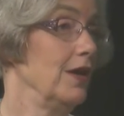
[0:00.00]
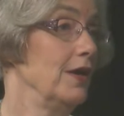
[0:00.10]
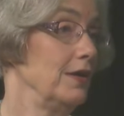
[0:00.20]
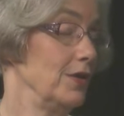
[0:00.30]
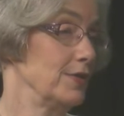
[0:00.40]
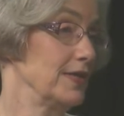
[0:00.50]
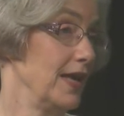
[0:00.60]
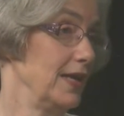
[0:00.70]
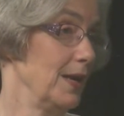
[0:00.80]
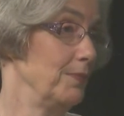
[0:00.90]
you know,
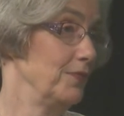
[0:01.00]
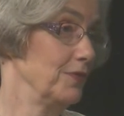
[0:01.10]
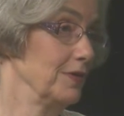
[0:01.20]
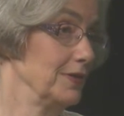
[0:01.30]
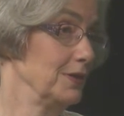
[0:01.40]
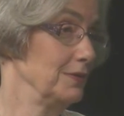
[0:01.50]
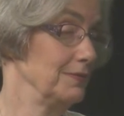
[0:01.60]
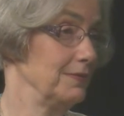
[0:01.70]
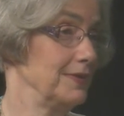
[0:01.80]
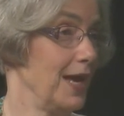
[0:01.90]
signing up for a little
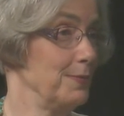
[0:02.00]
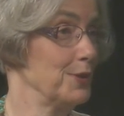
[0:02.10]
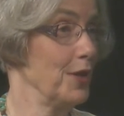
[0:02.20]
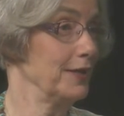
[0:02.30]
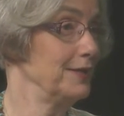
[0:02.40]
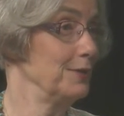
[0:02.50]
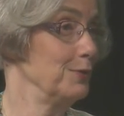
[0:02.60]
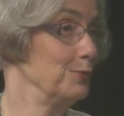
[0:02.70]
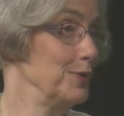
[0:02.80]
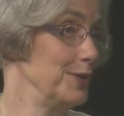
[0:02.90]
time slot to
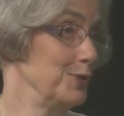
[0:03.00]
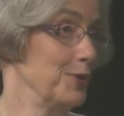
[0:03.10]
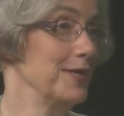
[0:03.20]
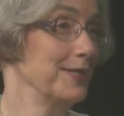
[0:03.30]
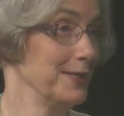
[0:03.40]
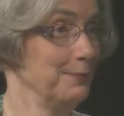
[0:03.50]
mm-hmm. read to Gracie.